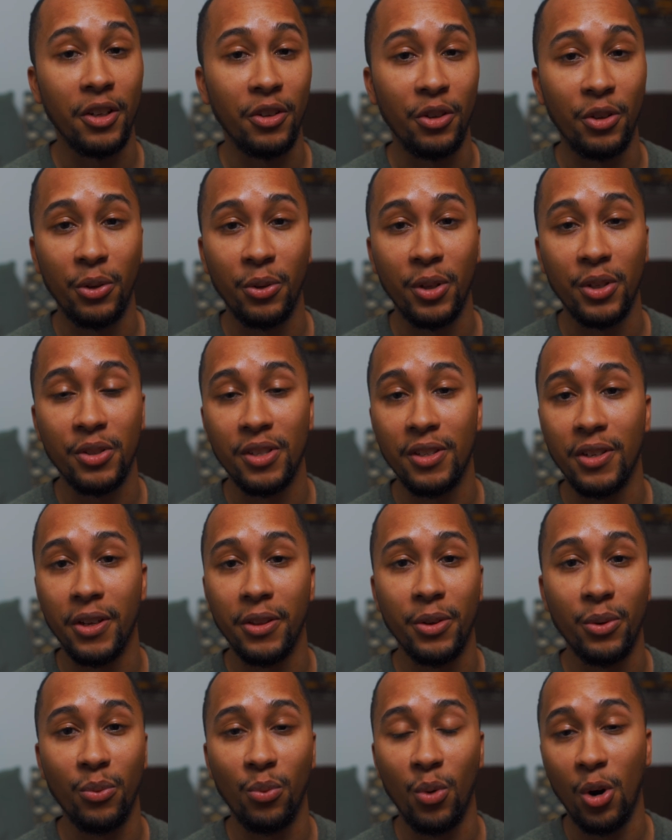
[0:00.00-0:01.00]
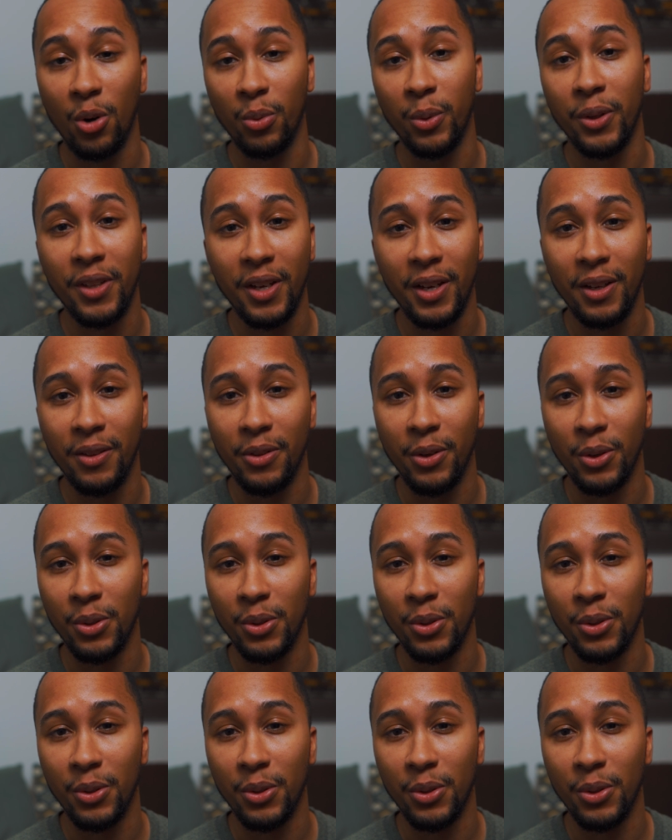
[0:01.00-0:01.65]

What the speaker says: And you know, there's nothing wrong with that.